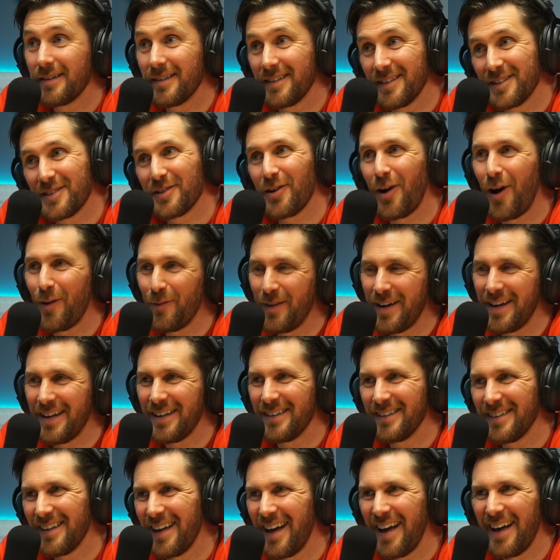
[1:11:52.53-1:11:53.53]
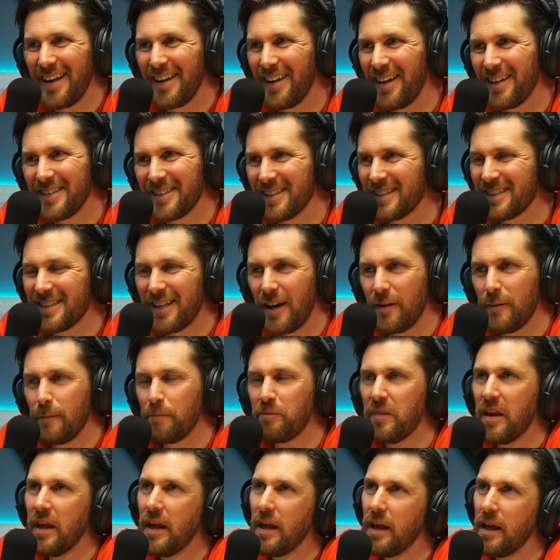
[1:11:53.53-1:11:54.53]
Yeah, do you know what I mean? Yeah, yeah. And I just
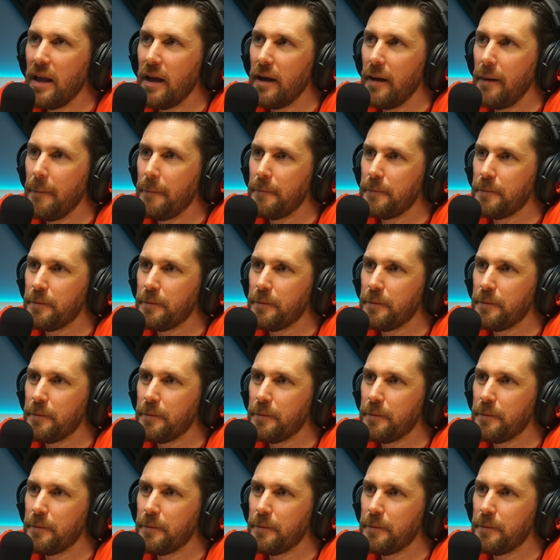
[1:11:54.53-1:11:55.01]
don't. Yeah, don't